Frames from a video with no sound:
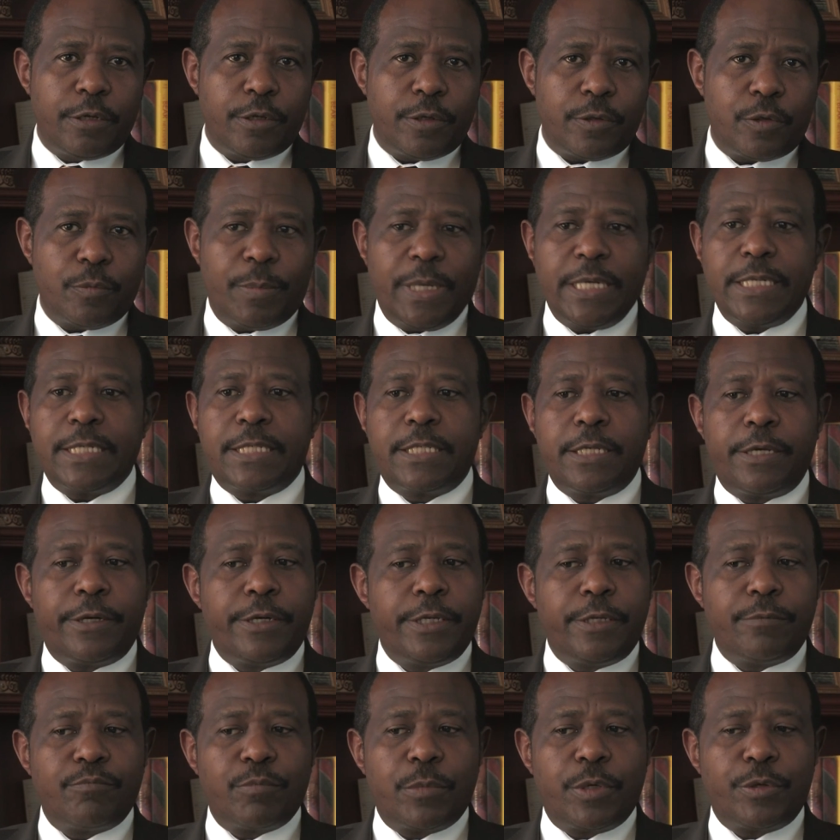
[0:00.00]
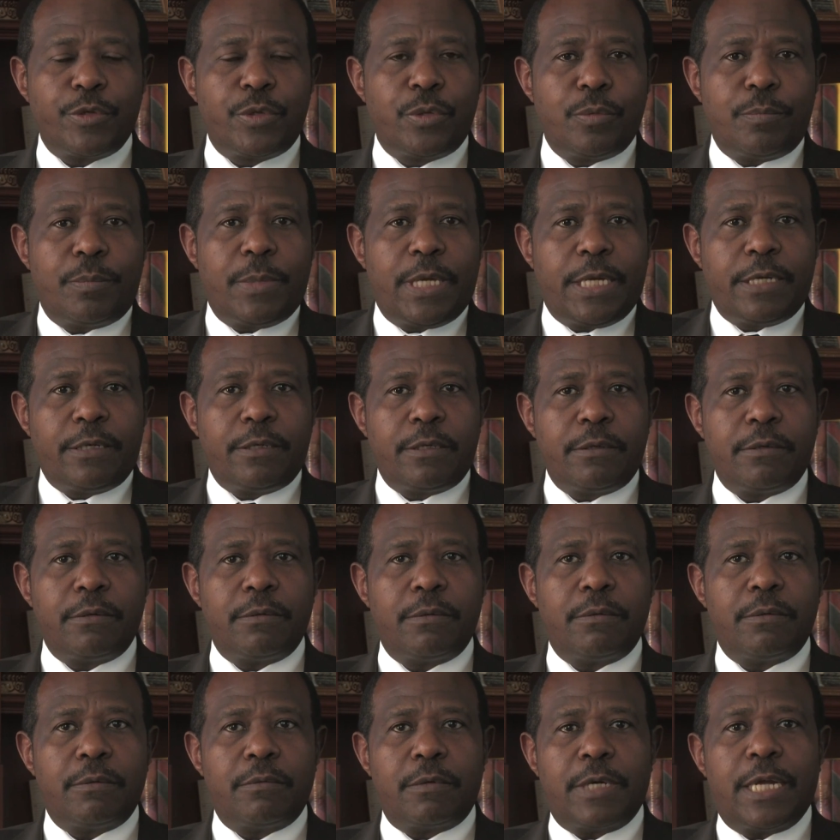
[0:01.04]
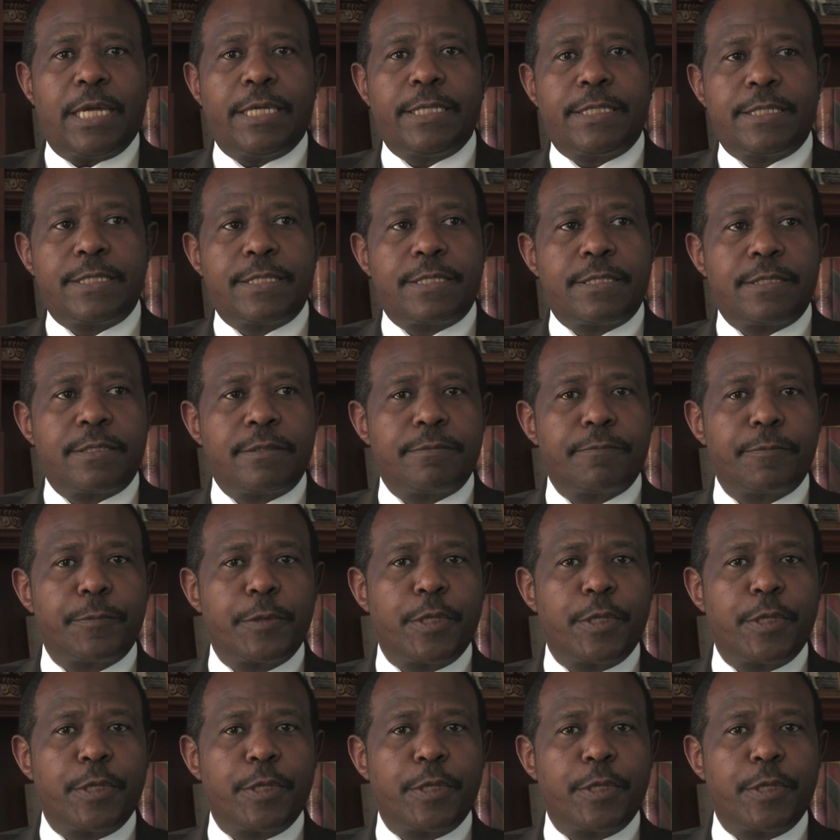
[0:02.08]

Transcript: Human rights